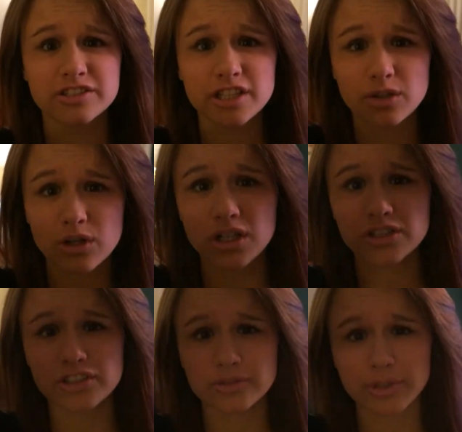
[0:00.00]
So I
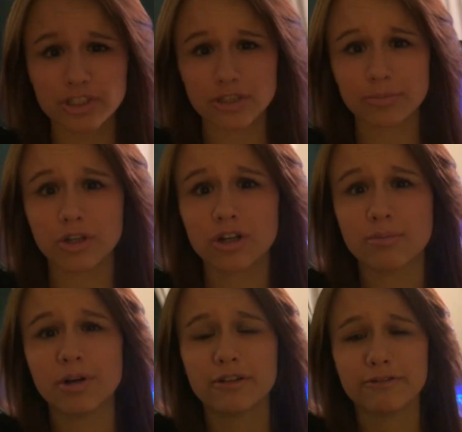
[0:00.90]
just went to plug
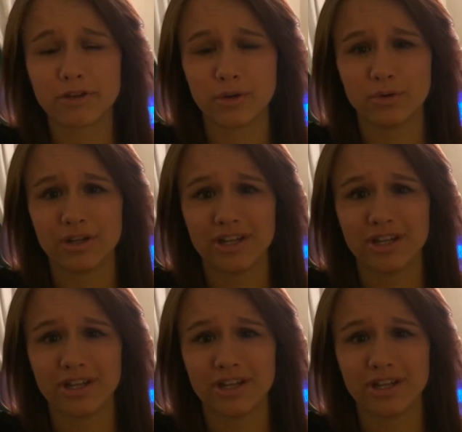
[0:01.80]
my phone